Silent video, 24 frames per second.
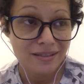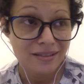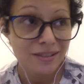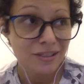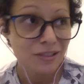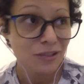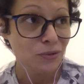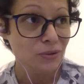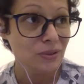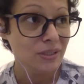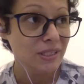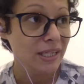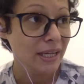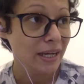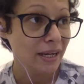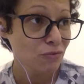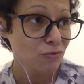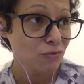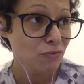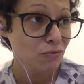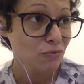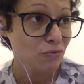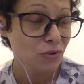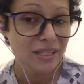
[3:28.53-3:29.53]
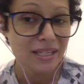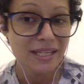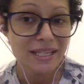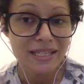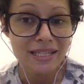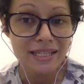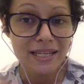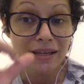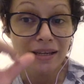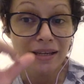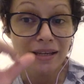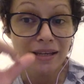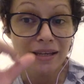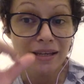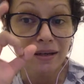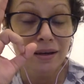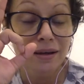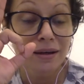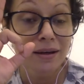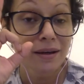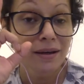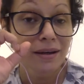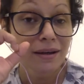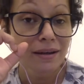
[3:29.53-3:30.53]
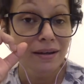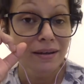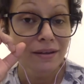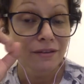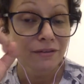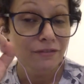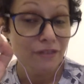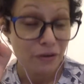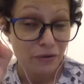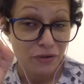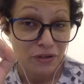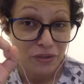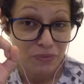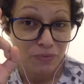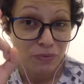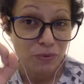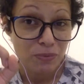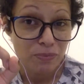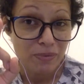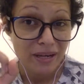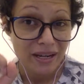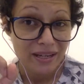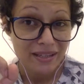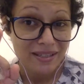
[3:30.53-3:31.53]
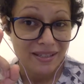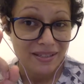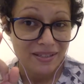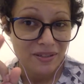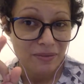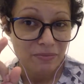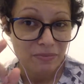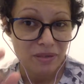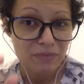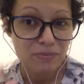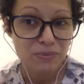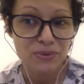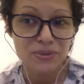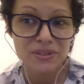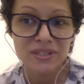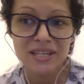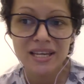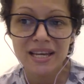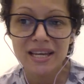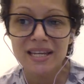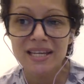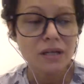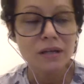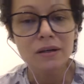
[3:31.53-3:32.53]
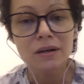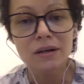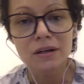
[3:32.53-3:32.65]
So Chiron is a very small planet, some people say.